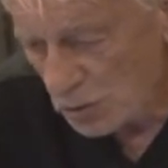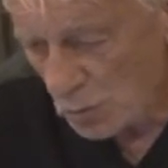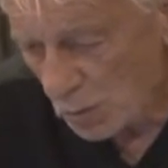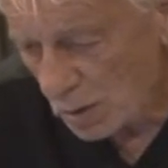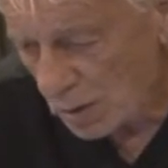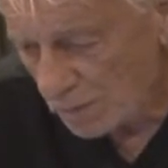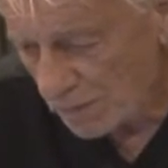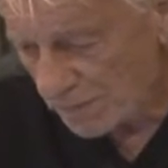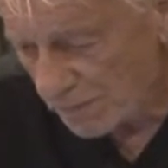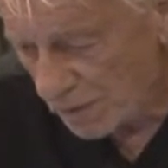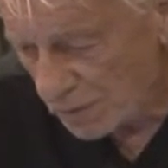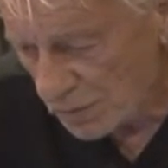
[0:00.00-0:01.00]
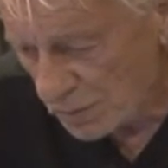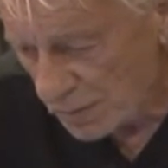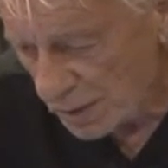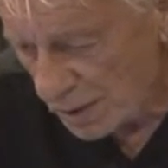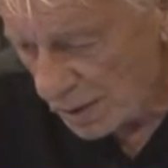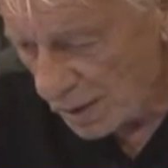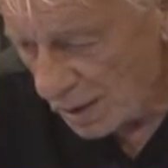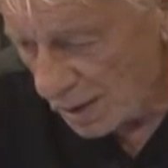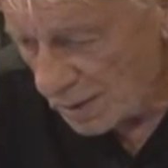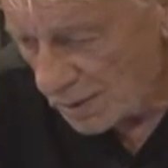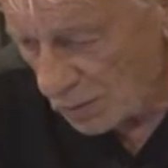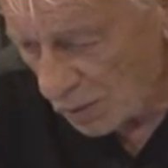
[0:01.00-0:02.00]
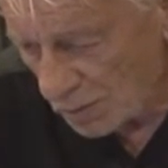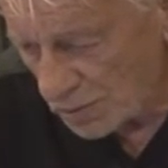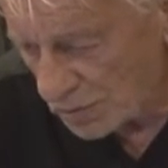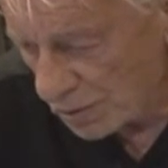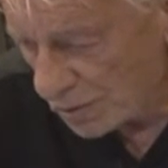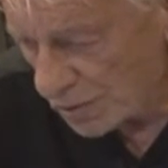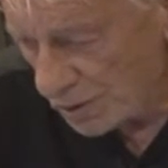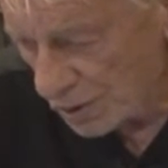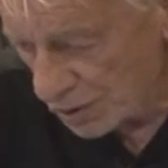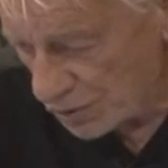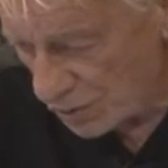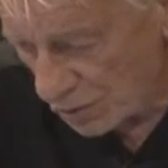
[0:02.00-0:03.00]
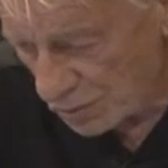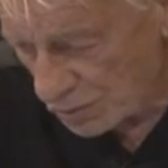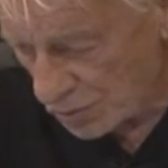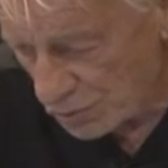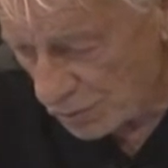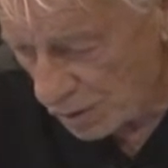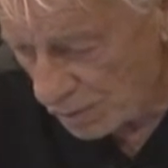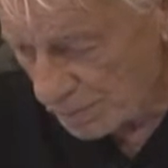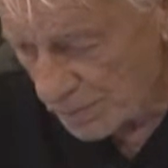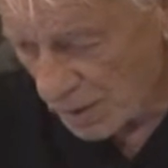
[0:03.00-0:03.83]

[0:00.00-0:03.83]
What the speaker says: want to refer to it. The arm stroke, you're going to choke the drum.